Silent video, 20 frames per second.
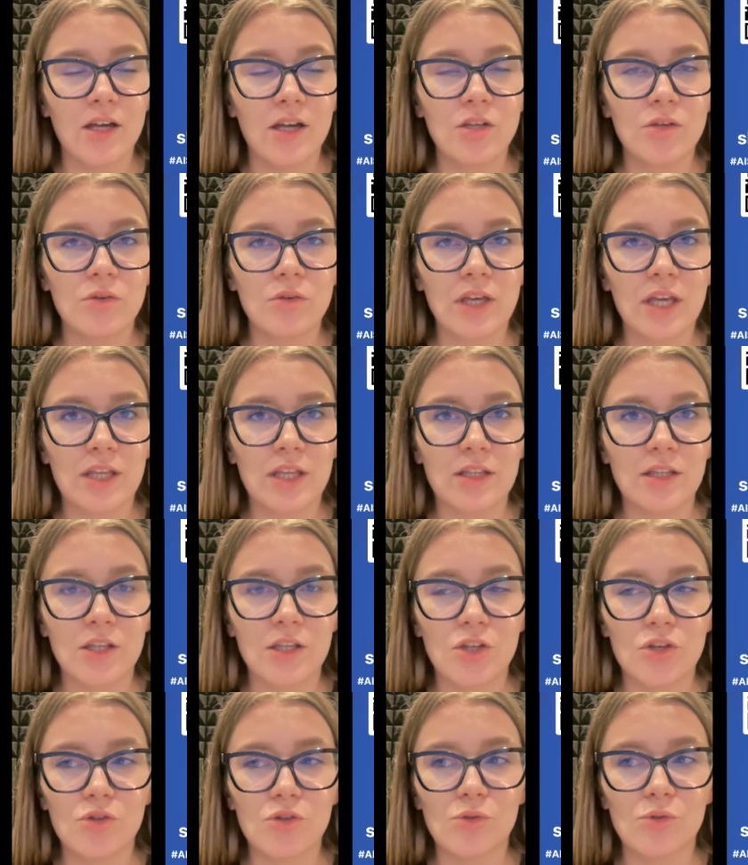you can
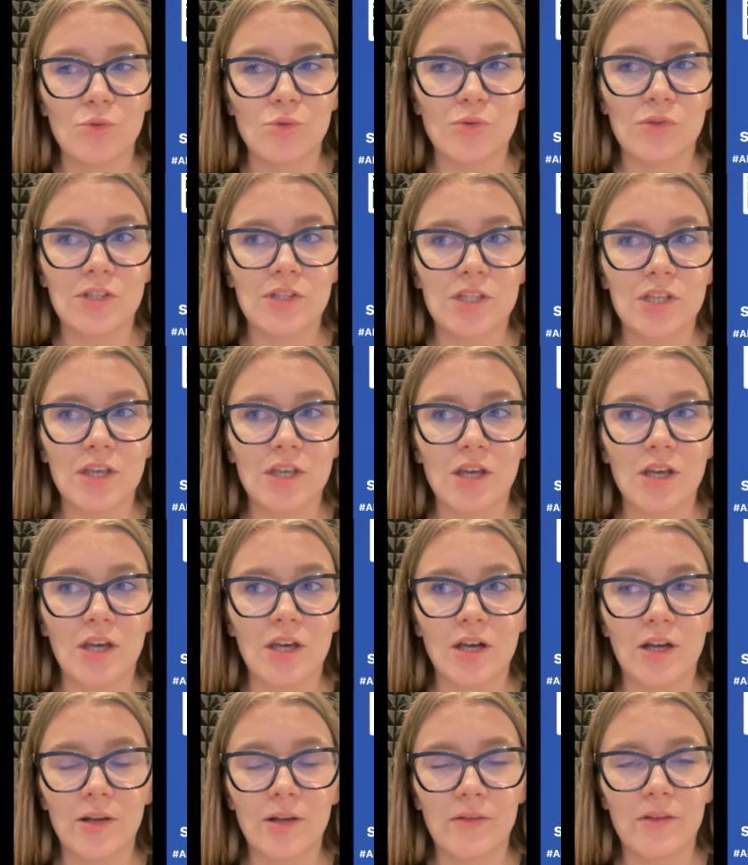use
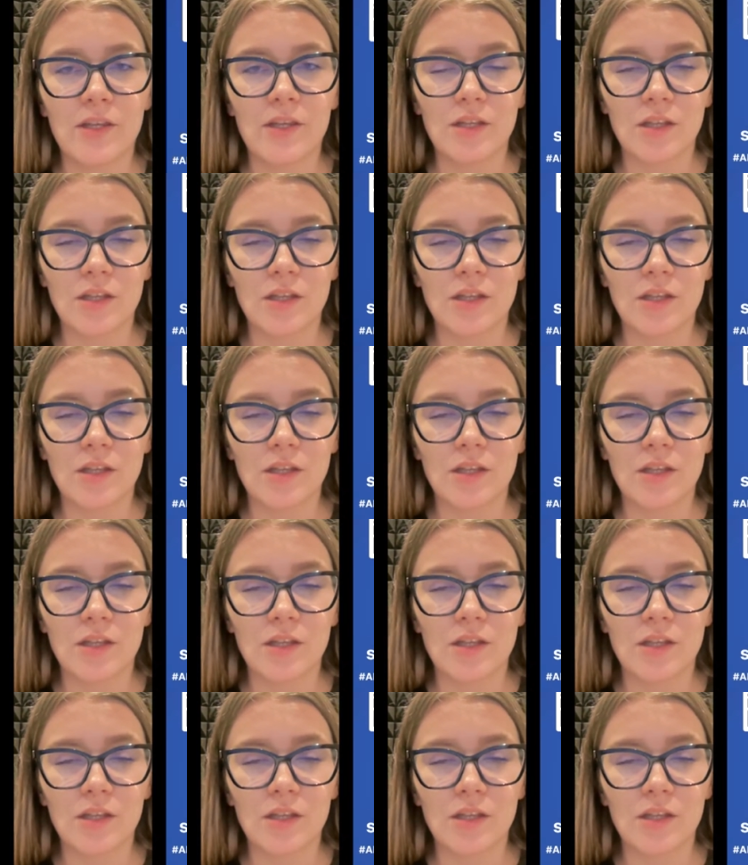the